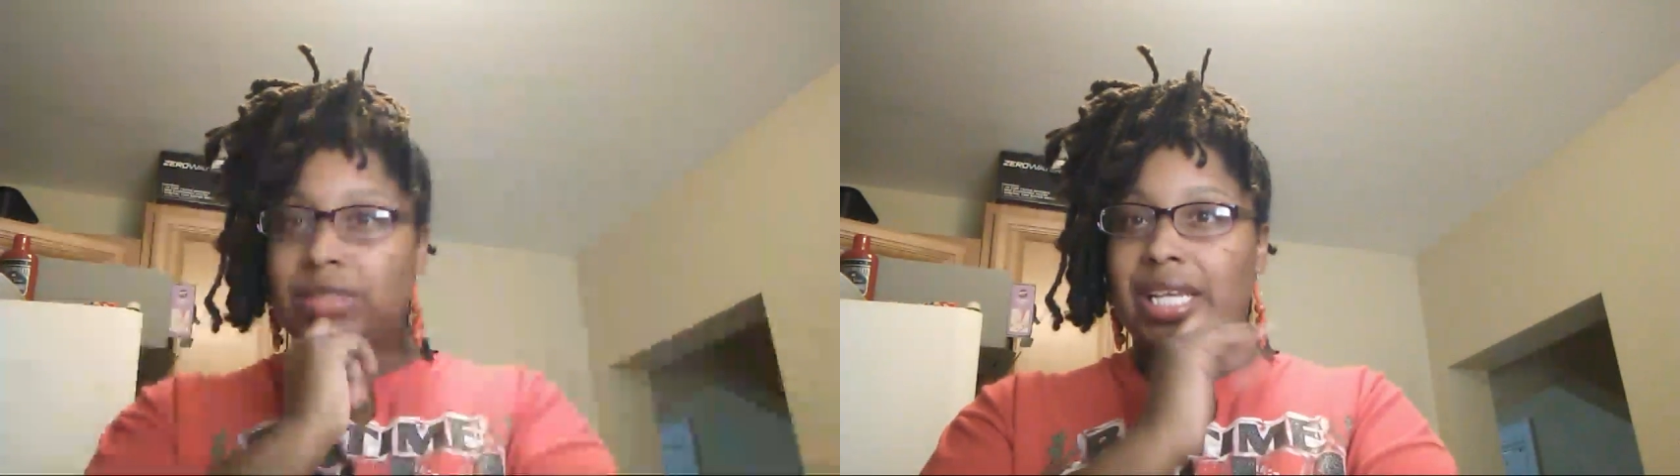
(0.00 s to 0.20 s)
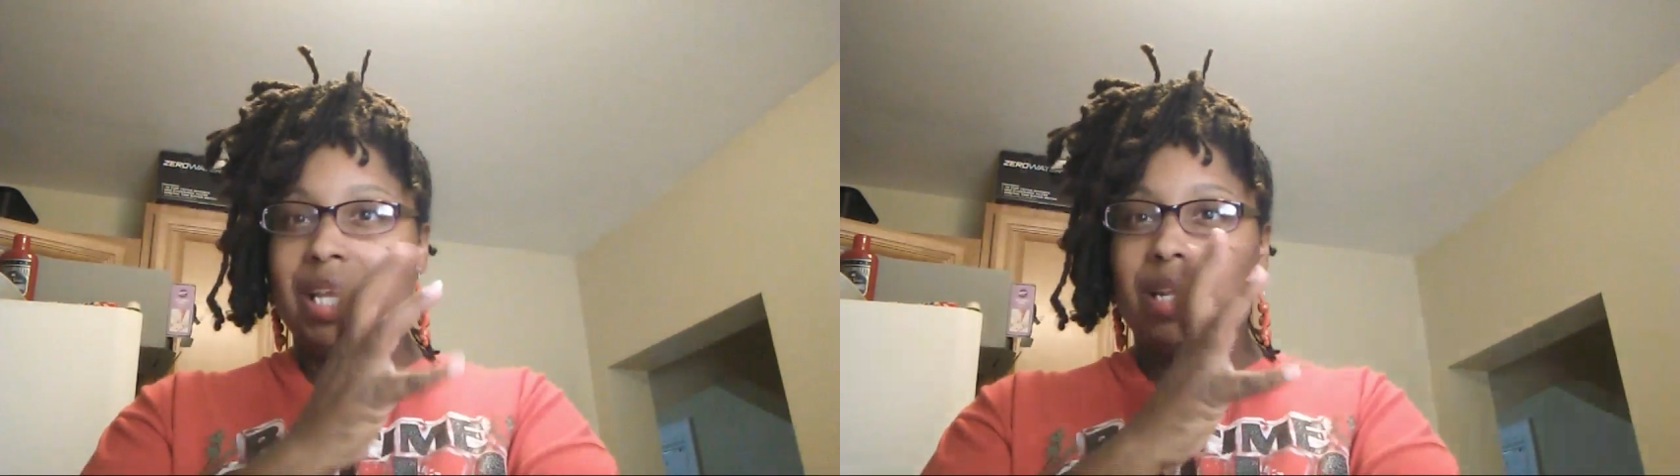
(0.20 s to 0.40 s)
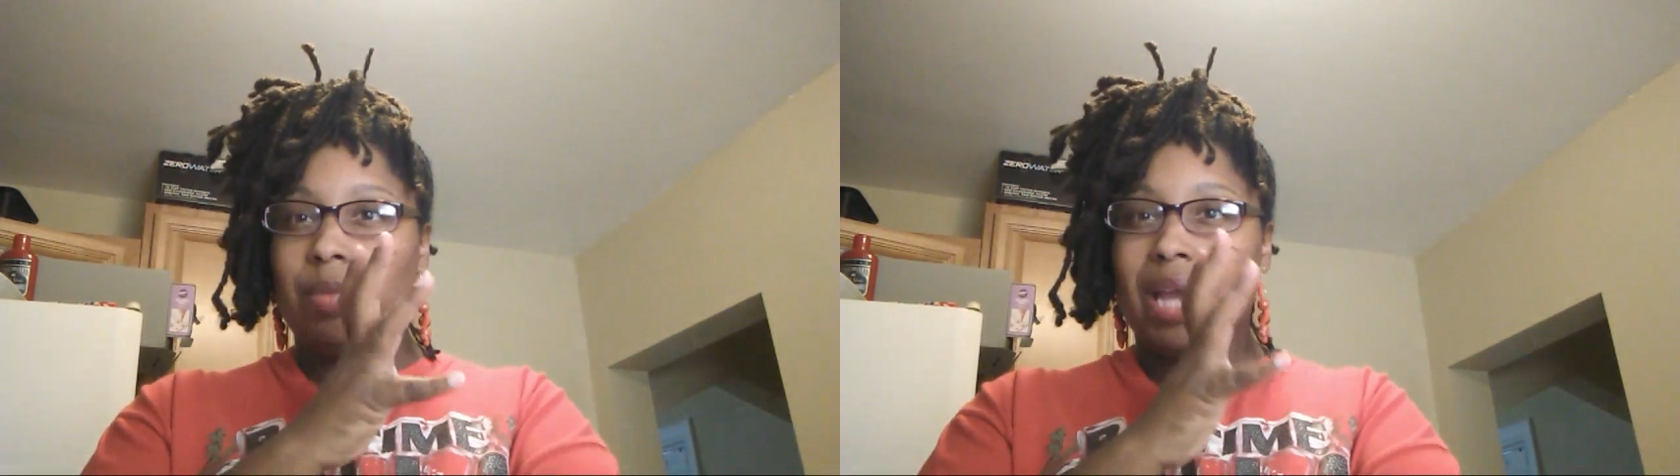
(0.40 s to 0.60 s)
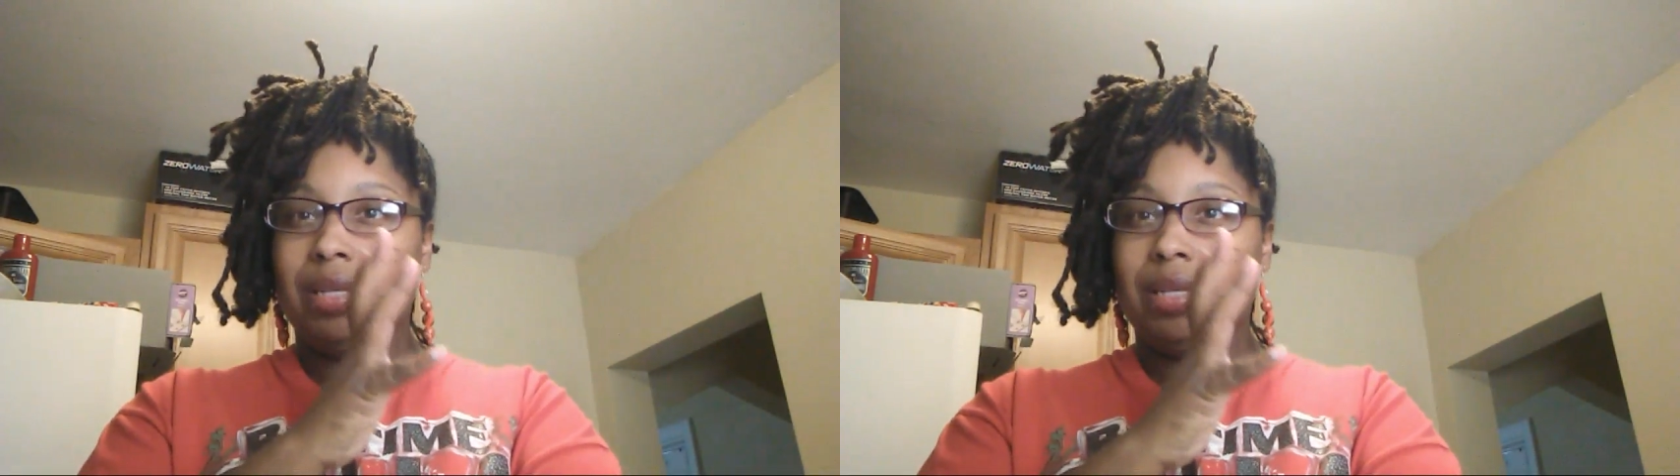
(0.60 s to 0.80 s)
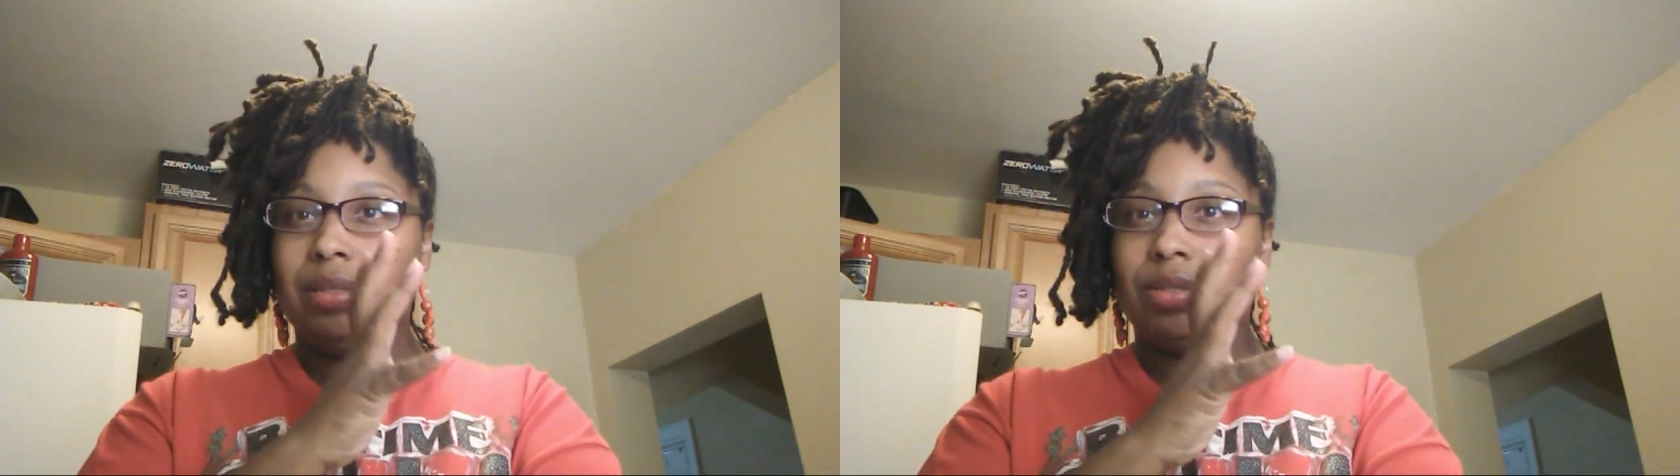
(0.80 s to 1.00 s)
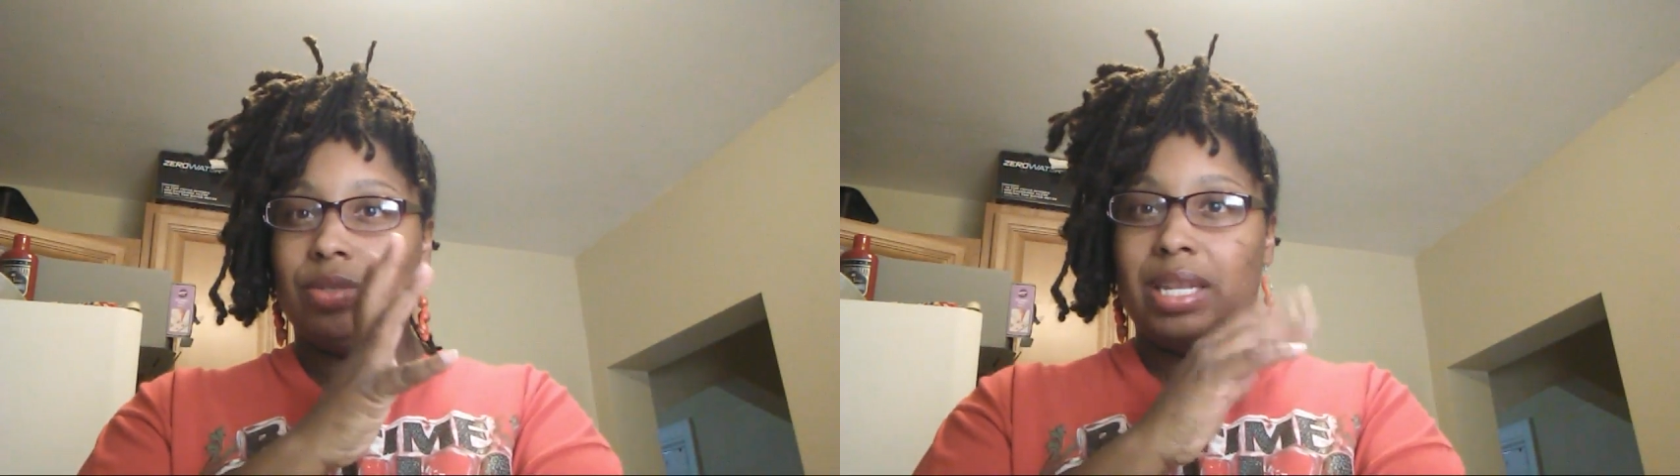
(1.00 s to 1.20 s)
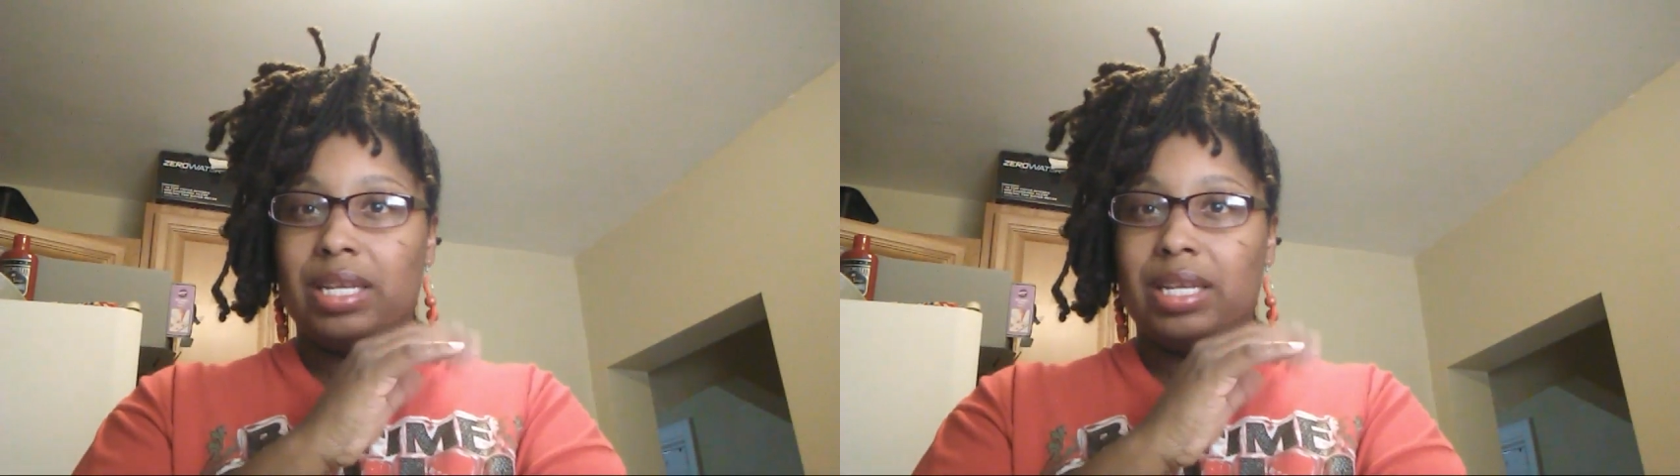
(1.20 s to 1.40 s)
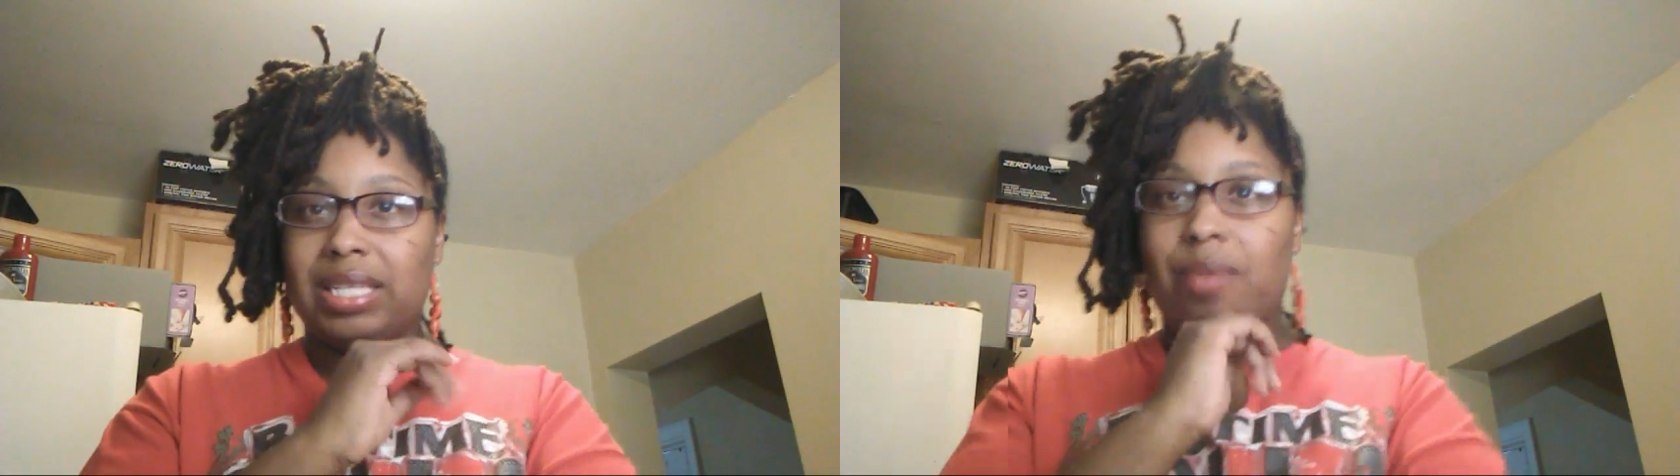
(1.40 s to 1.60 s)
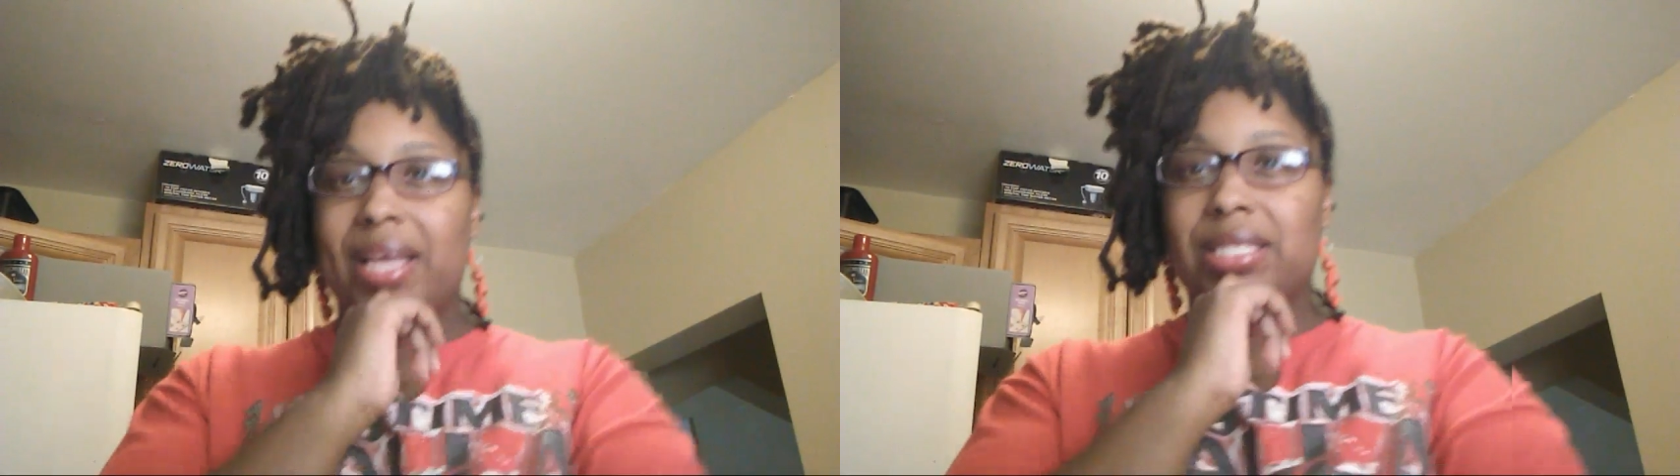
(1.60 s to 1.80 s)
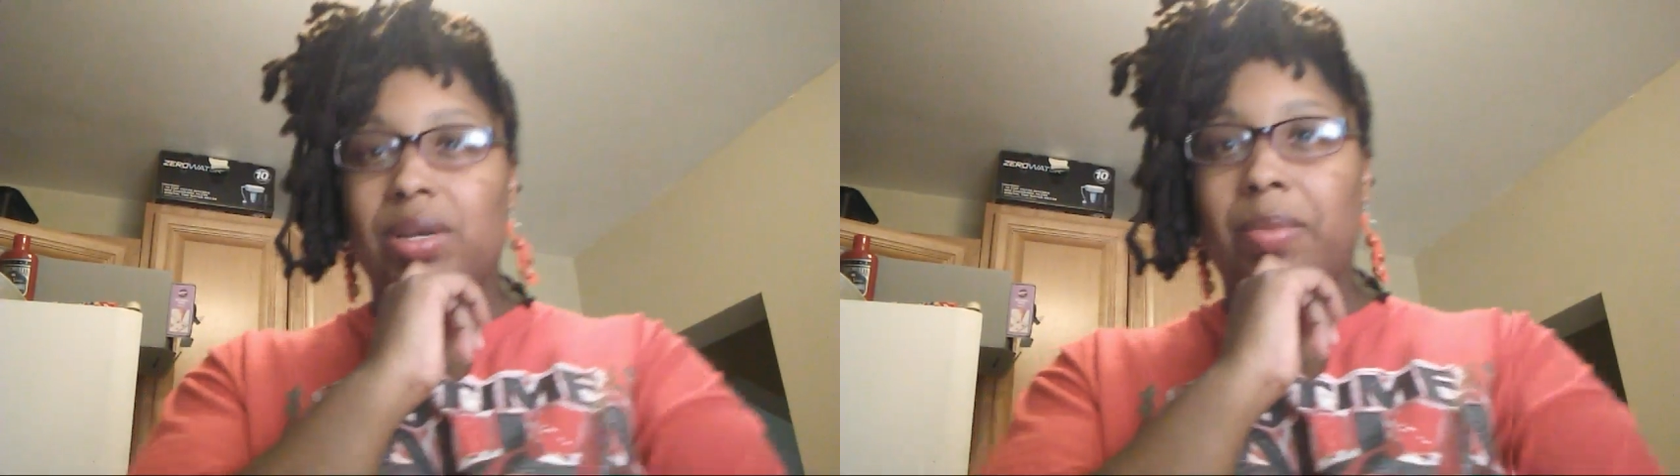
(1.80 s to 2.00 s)
To anybody? Do I look
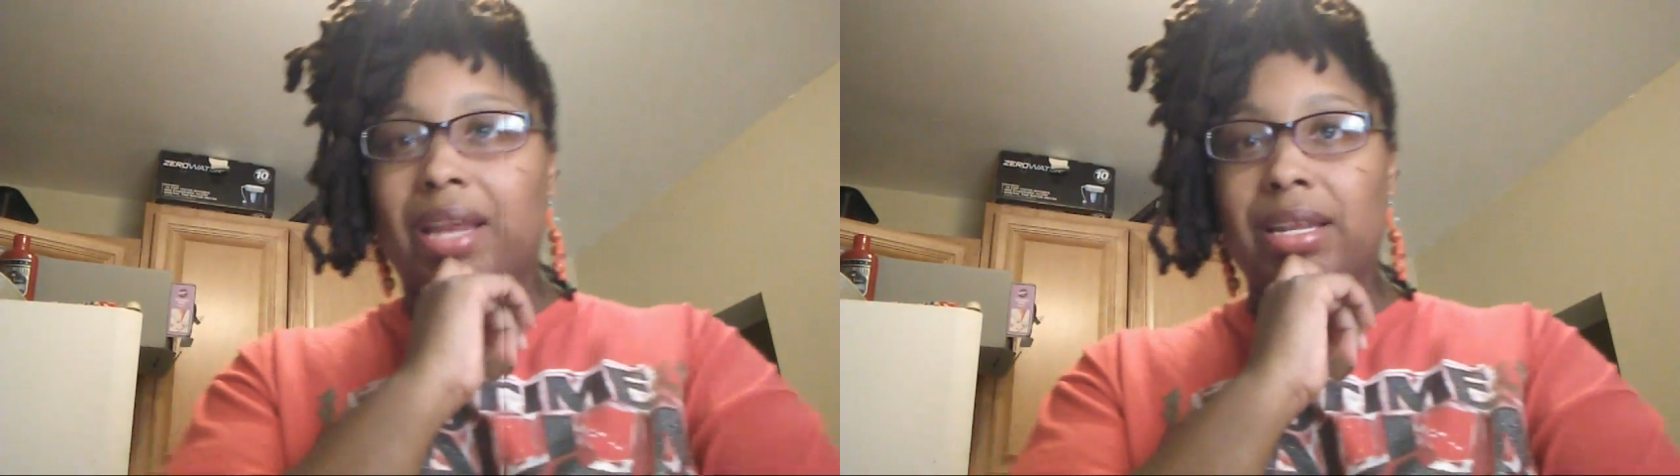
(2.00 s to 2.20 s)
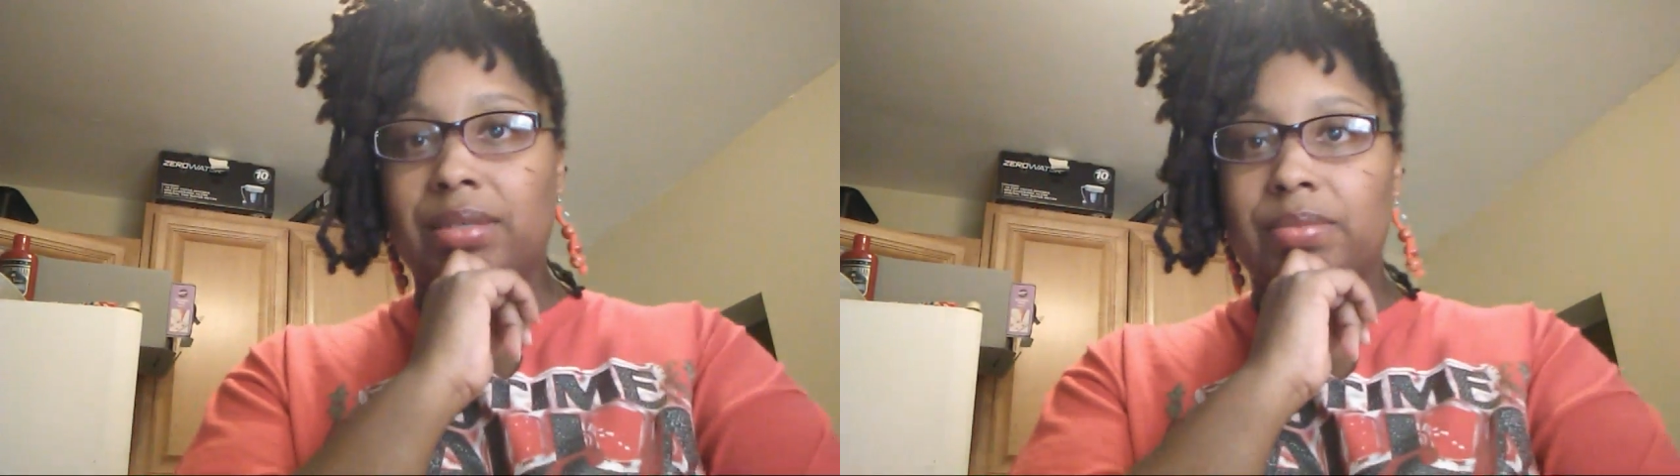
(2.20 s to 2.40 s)
sideways to anybody?